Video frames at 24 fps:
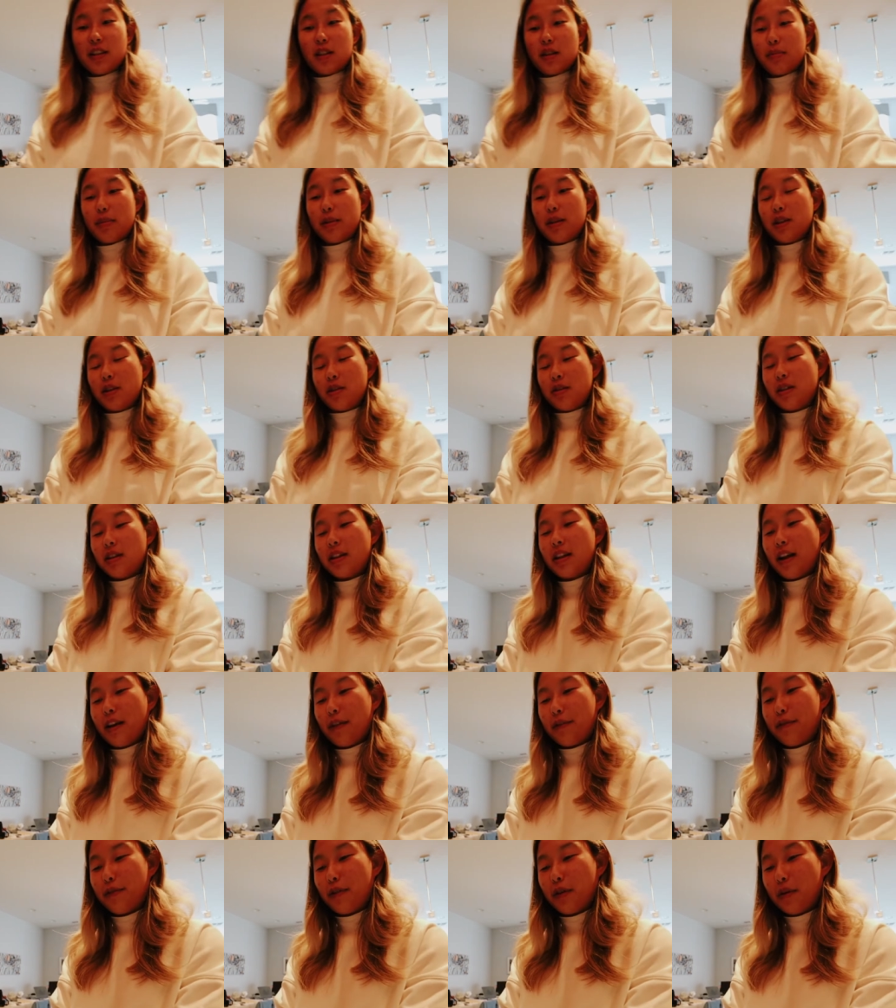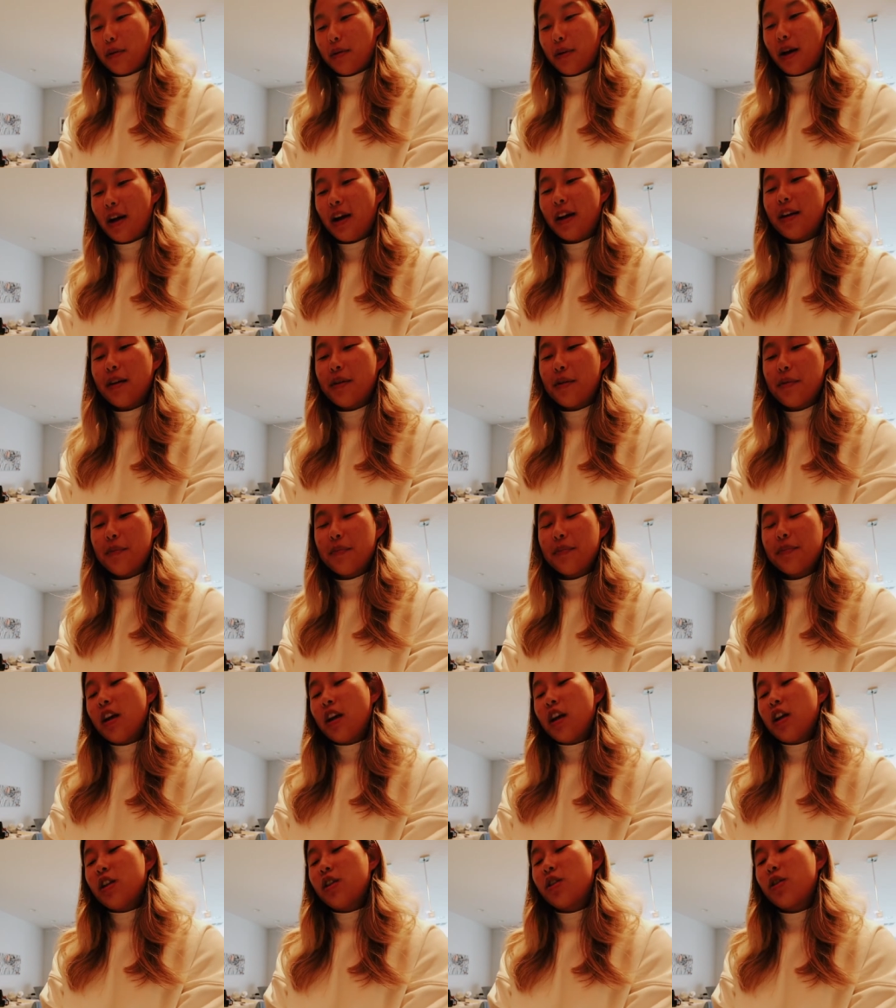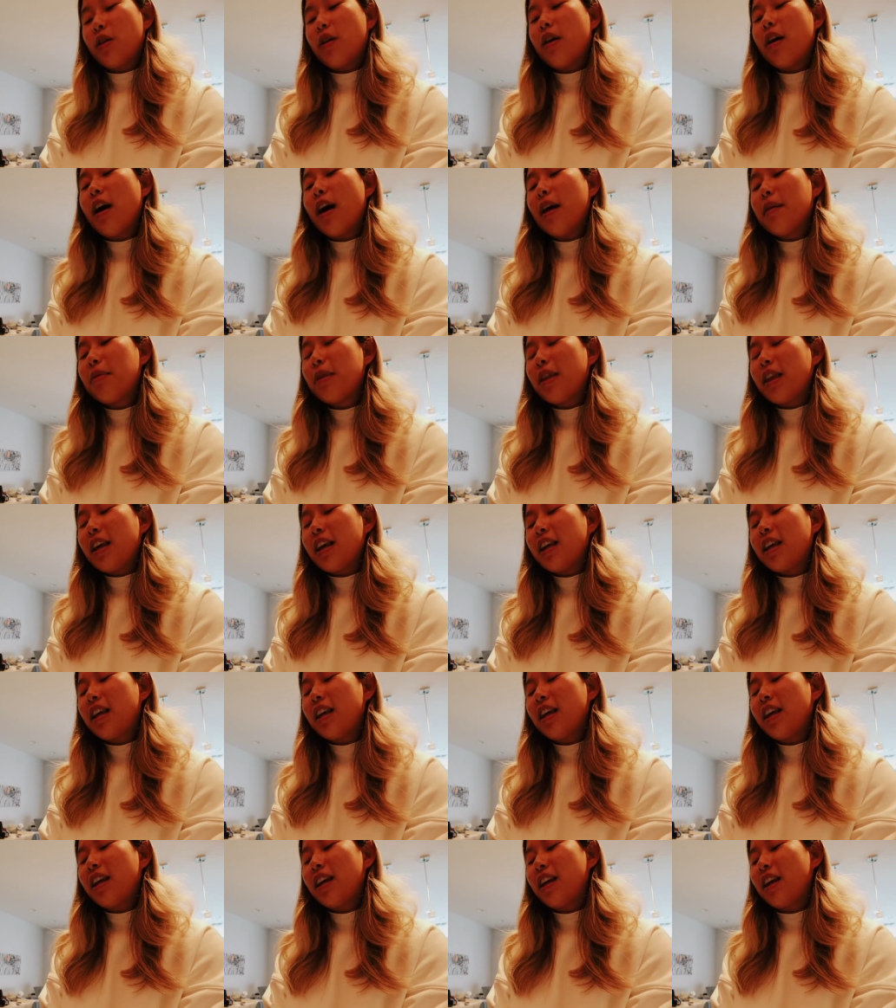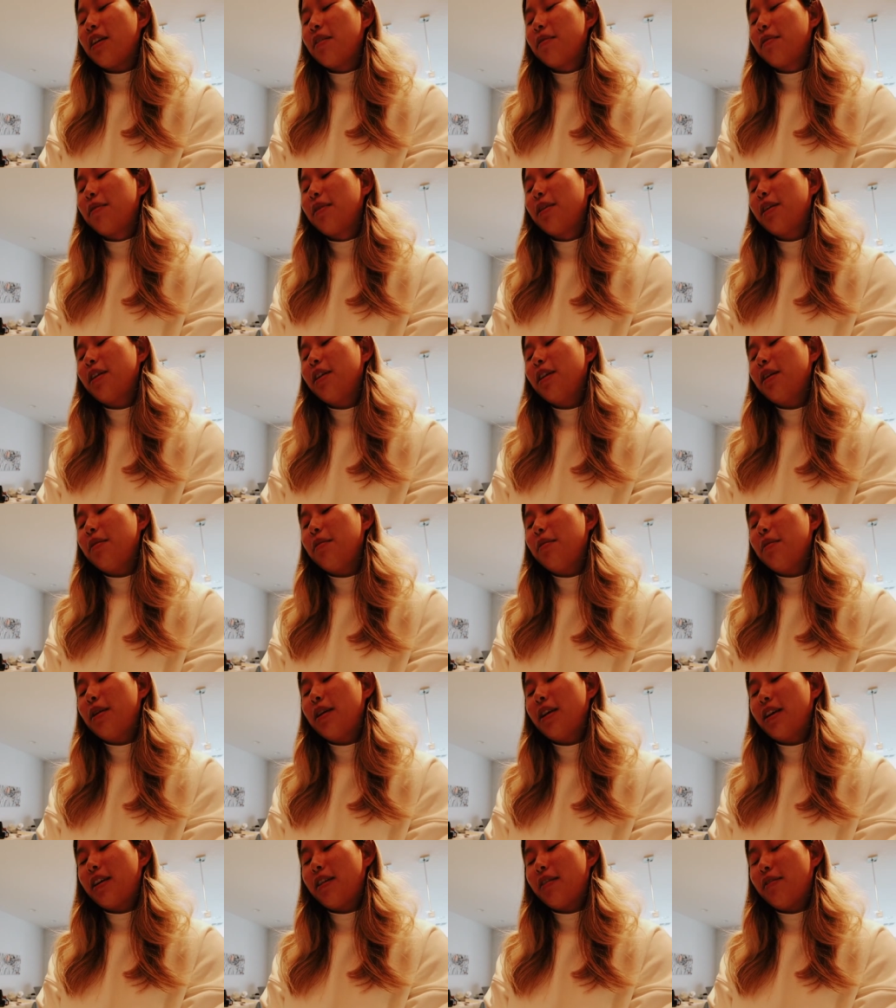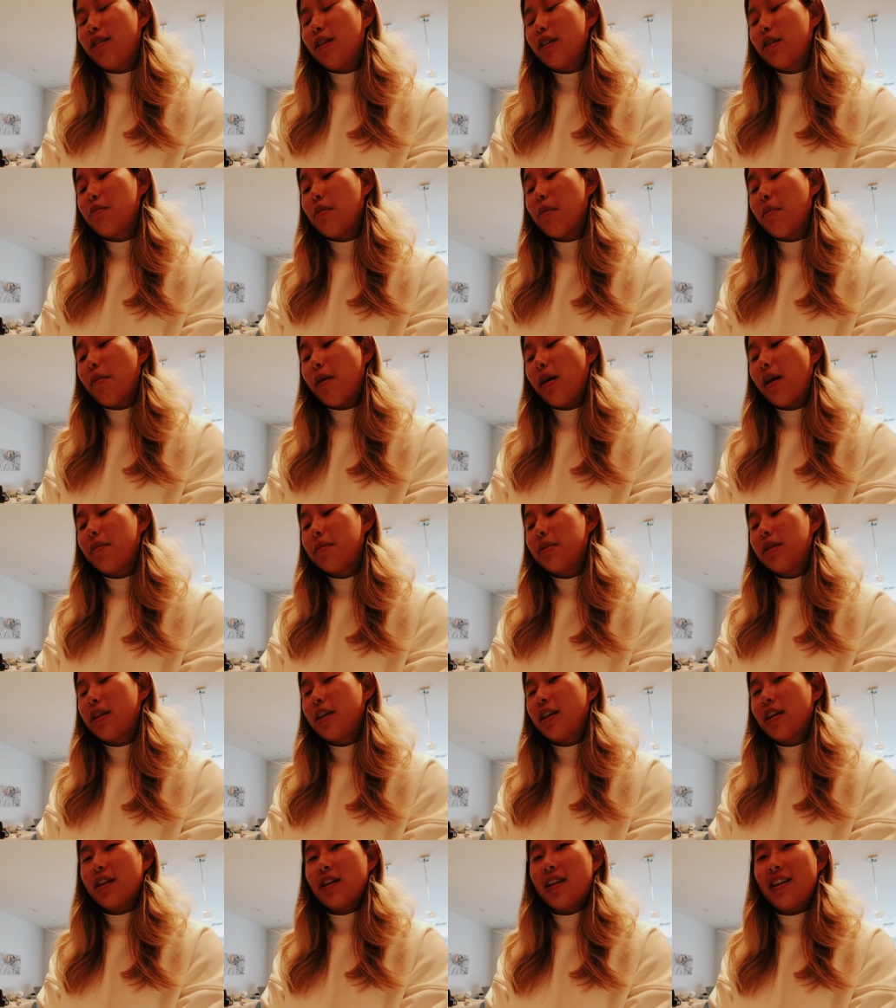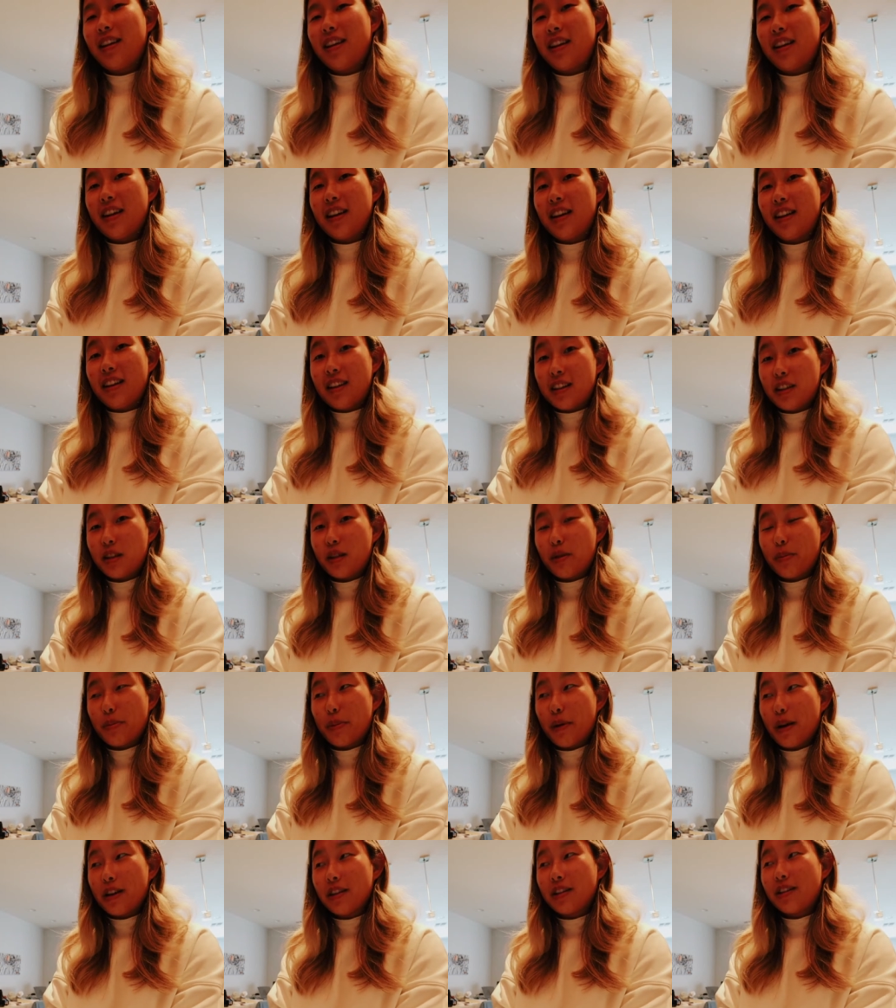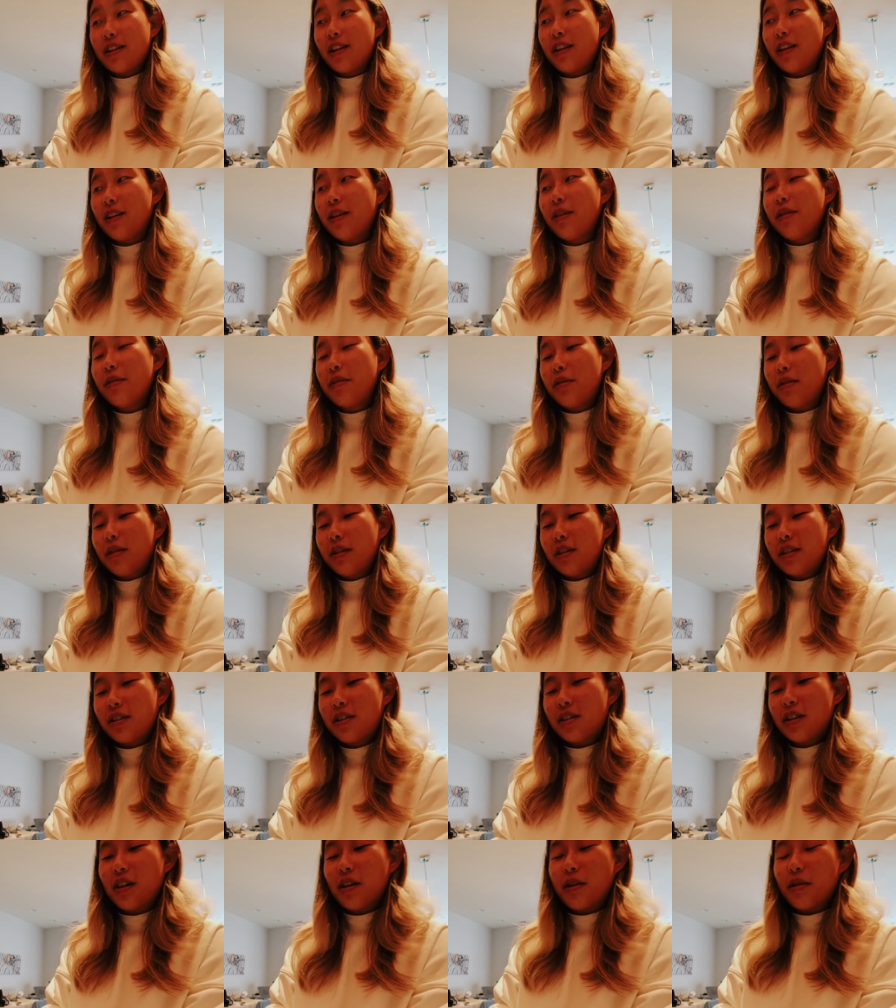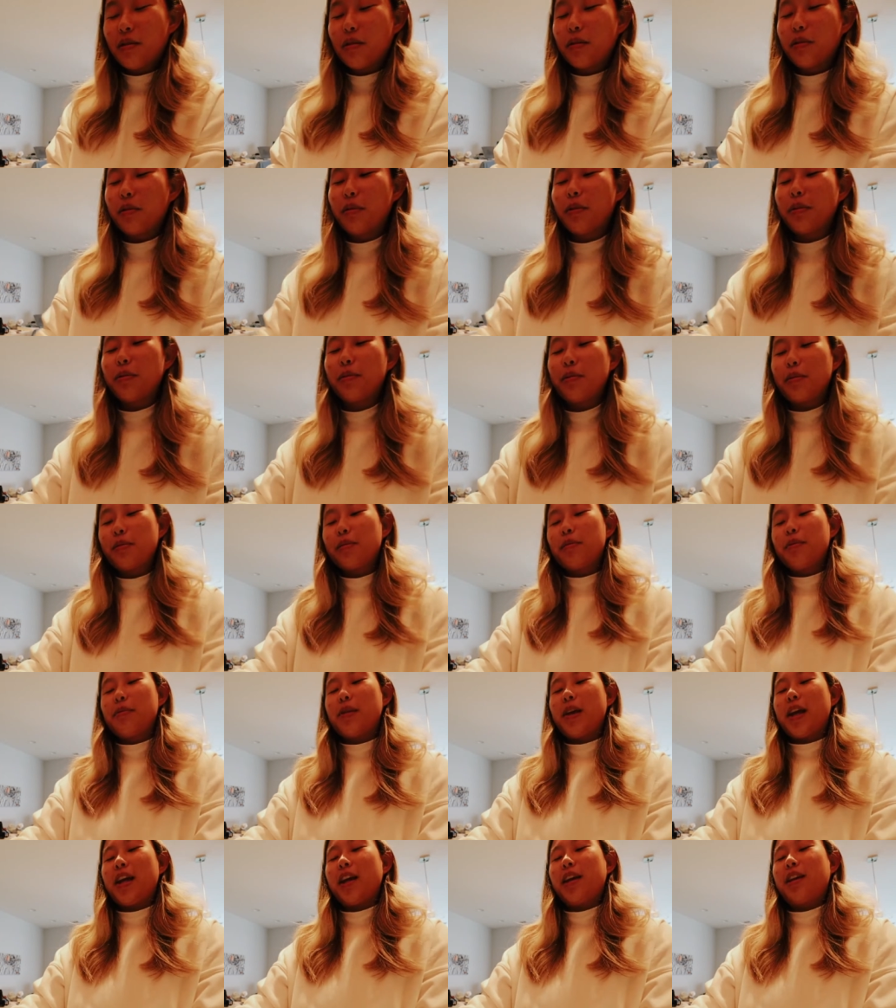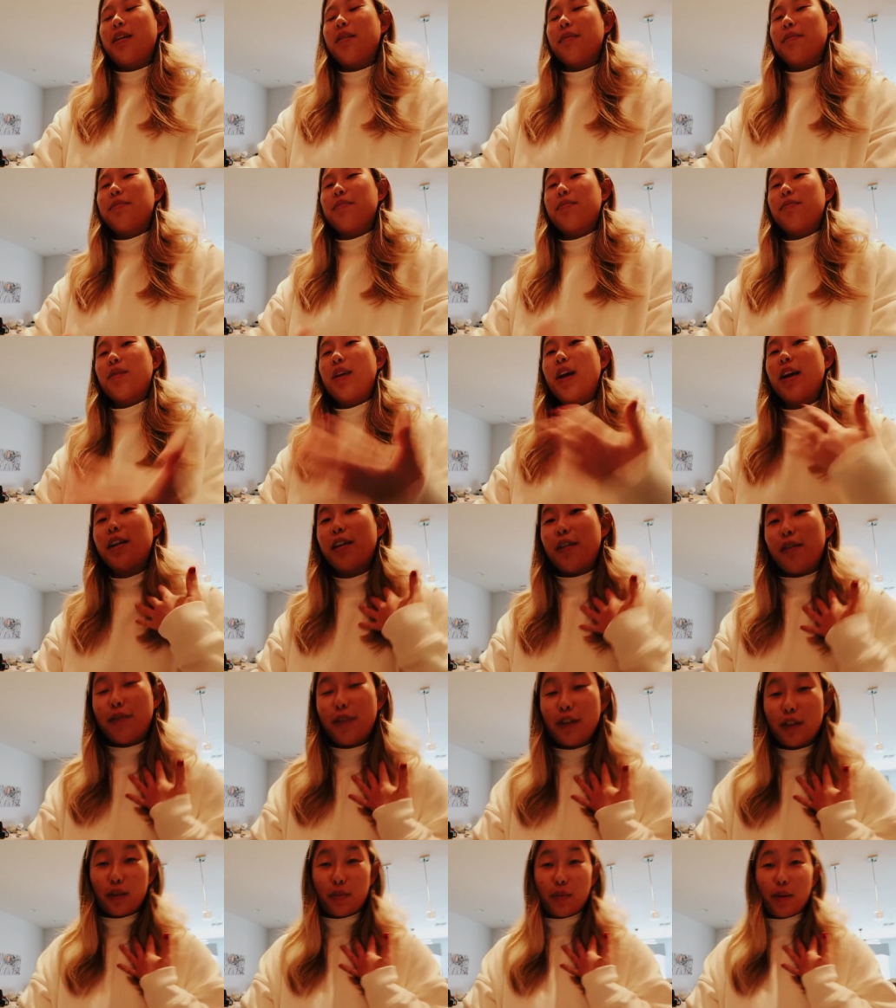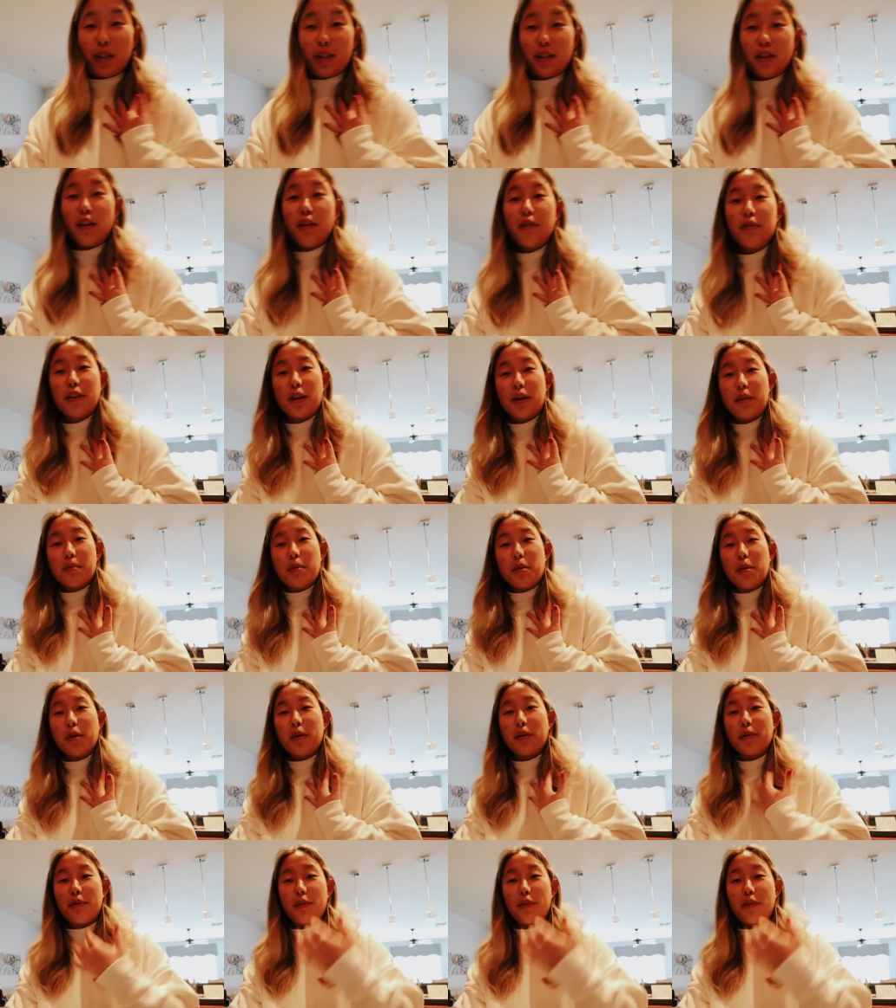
it's been doing that for a while. So I'm thinking, and I really want to convince my mom to get like an espresso so like I can fix myself like more